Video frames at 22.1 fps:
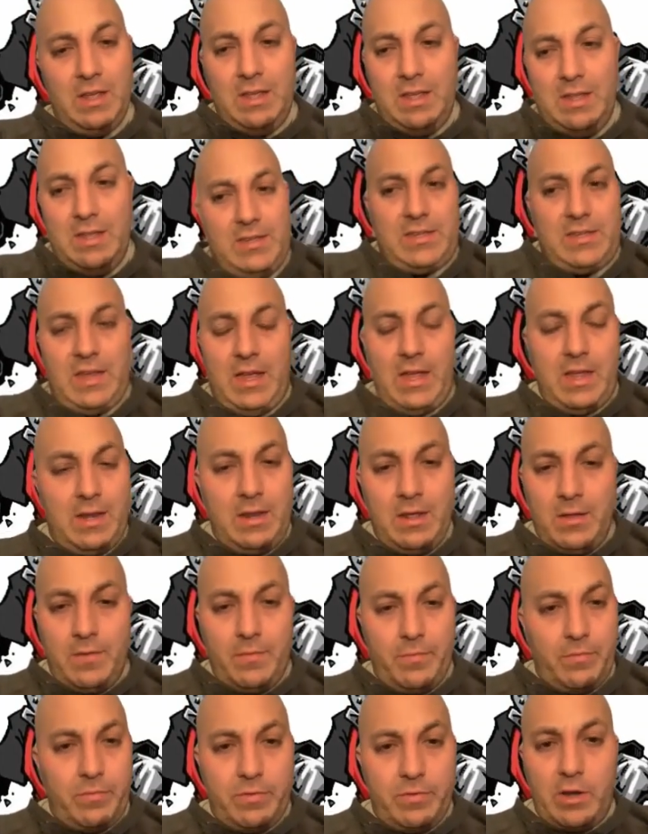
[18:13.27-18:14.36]
He said,
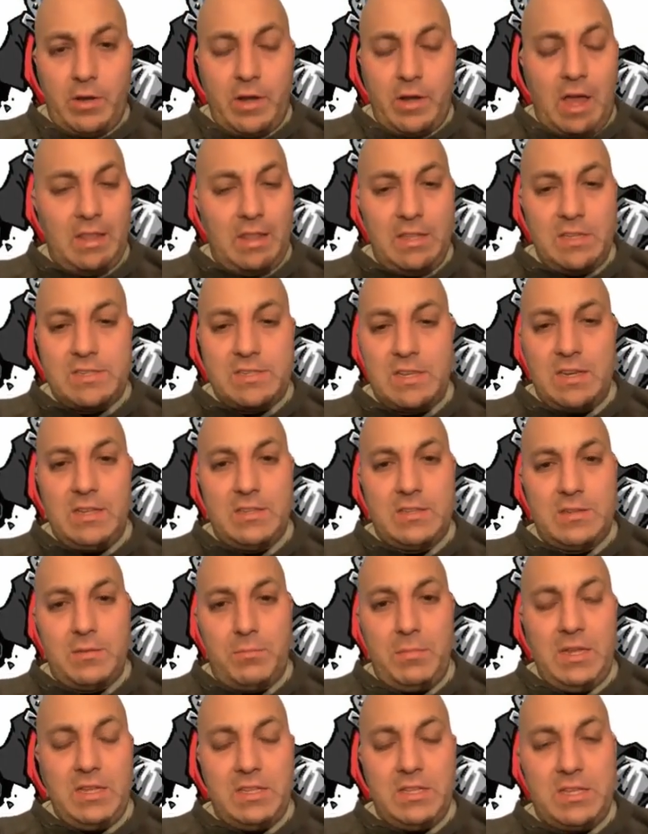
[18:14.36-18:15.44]
they're not listening to
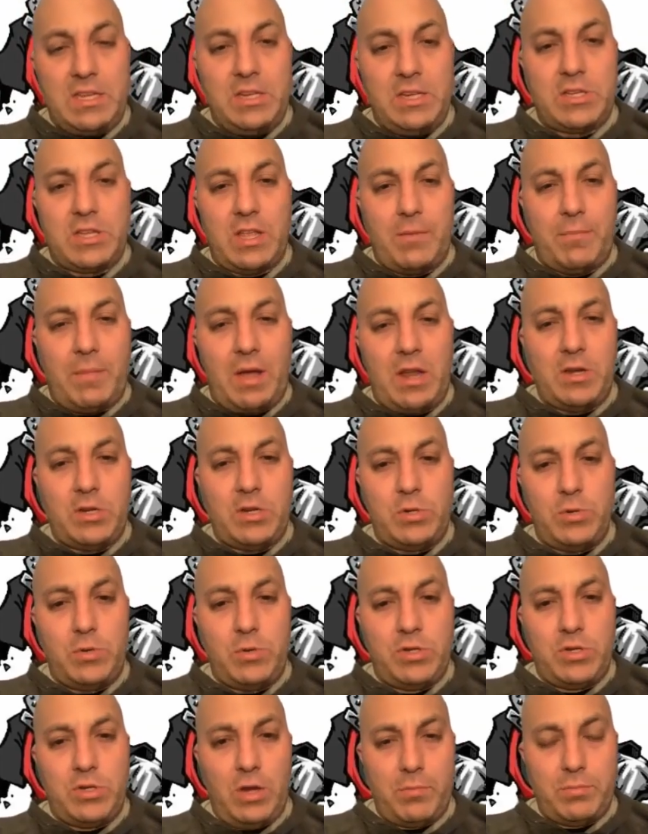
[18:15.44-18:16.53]
me teach them how to shoot
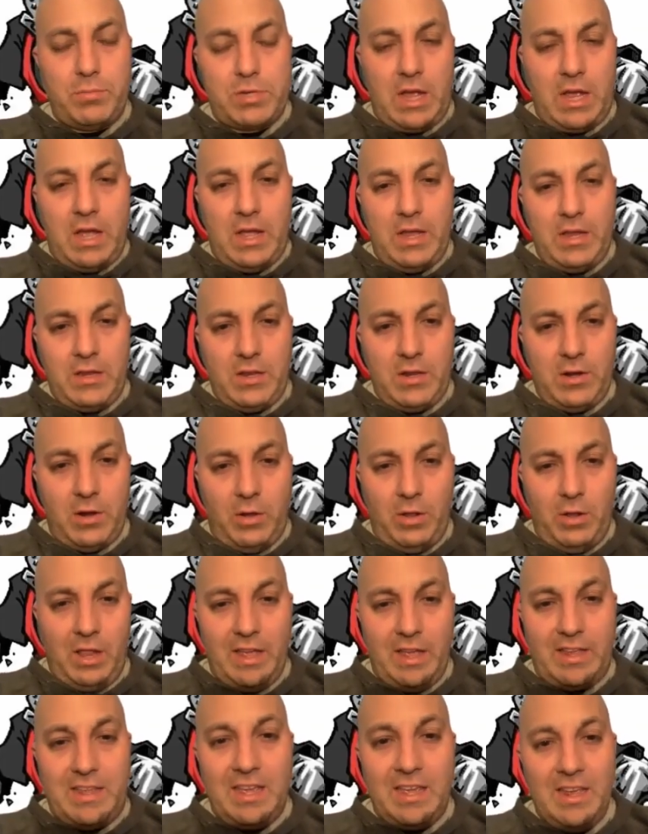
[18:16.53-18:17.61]
a jump shot. You know,
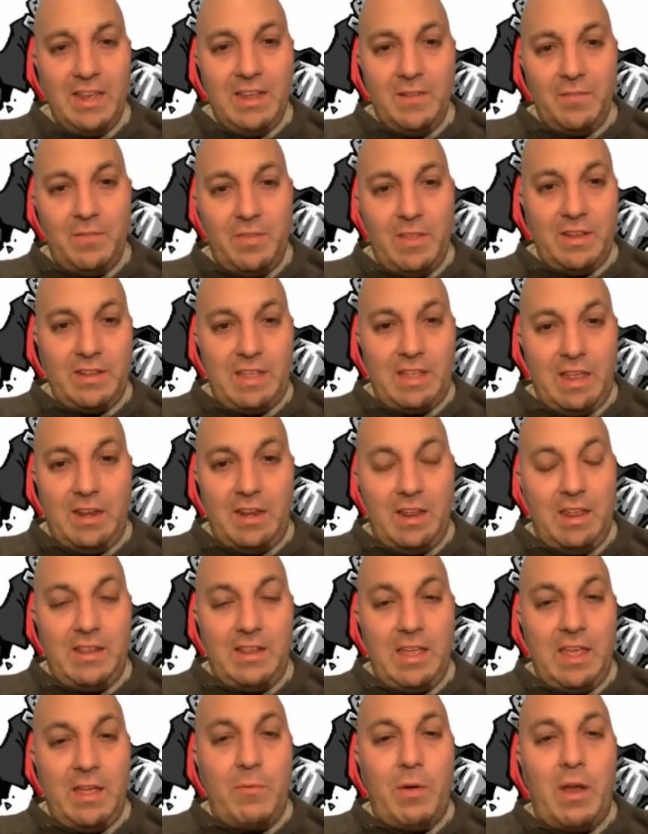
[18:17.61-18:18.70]
like
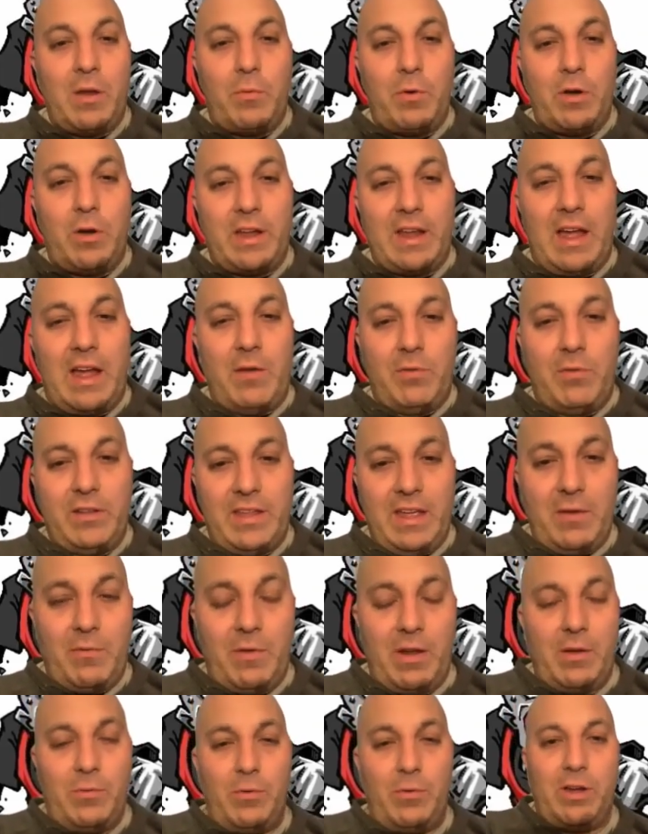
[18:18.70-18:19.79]
they want to work on what they
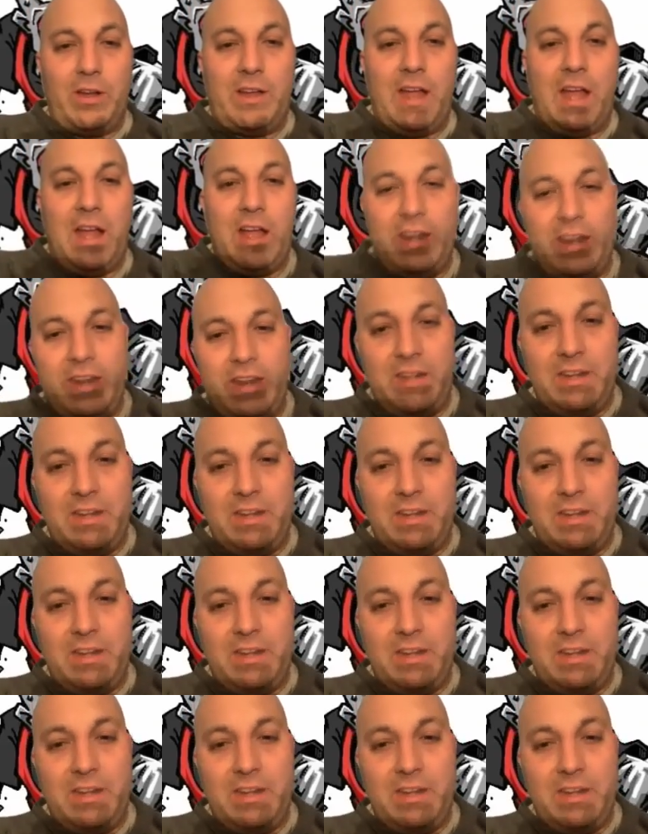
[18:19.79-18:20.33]
want to work on.